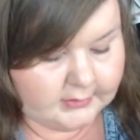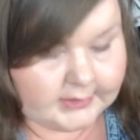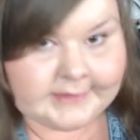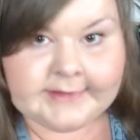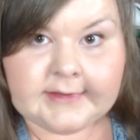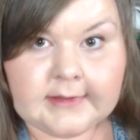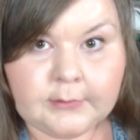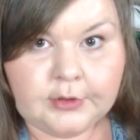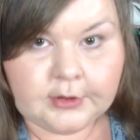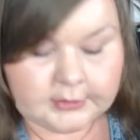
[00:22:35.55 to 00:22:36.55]
Like I said,
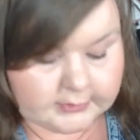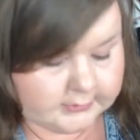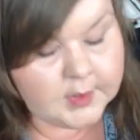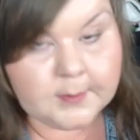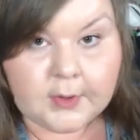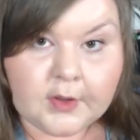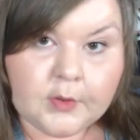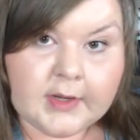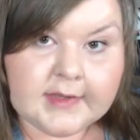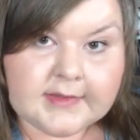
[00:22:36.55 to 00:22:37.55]
I'm hooked. But
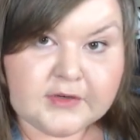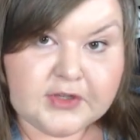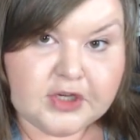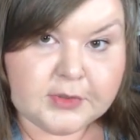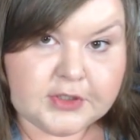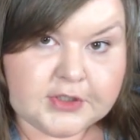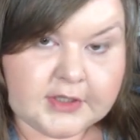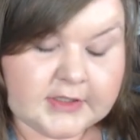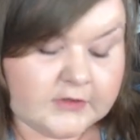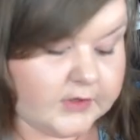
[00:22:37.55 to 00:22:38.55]
otherwise, I really hope you enjoyed
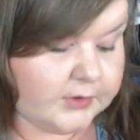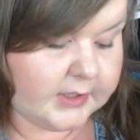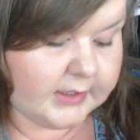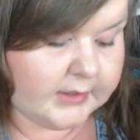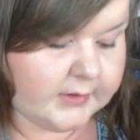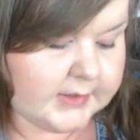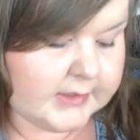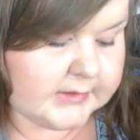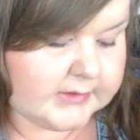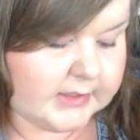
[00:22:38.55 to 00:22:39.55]
this video here,
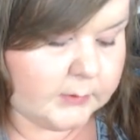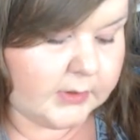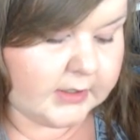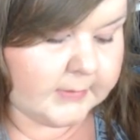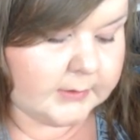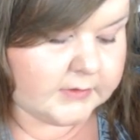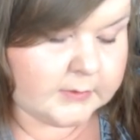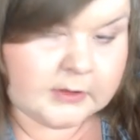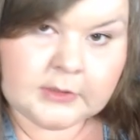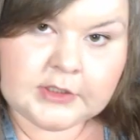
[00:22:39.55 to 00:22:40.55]
seeing what I can make with some
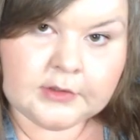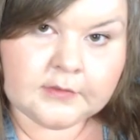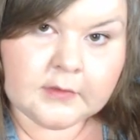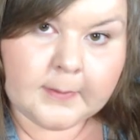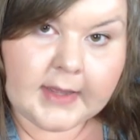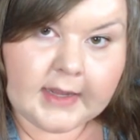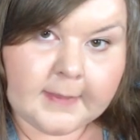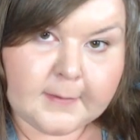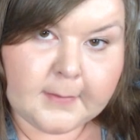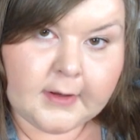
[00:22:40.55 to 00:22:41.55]
of the materials from the bag
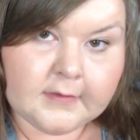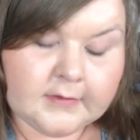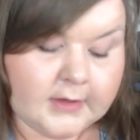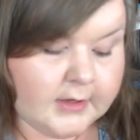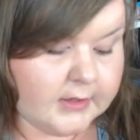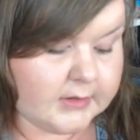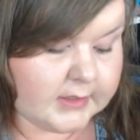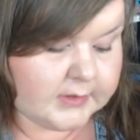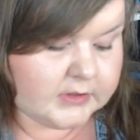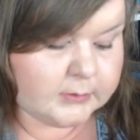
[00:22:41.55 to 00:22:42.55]
and the box.
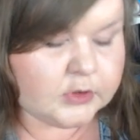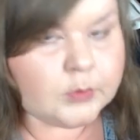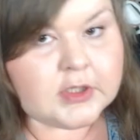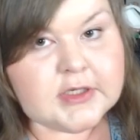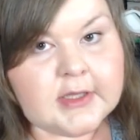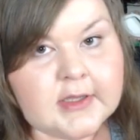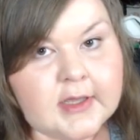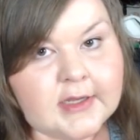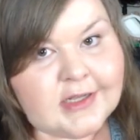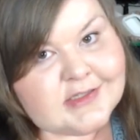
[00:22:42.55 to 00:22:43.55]
Thank you so much for watching it,
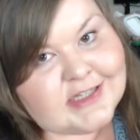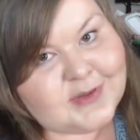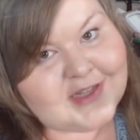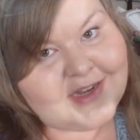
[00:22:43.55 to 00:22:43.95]
and I'll see you in the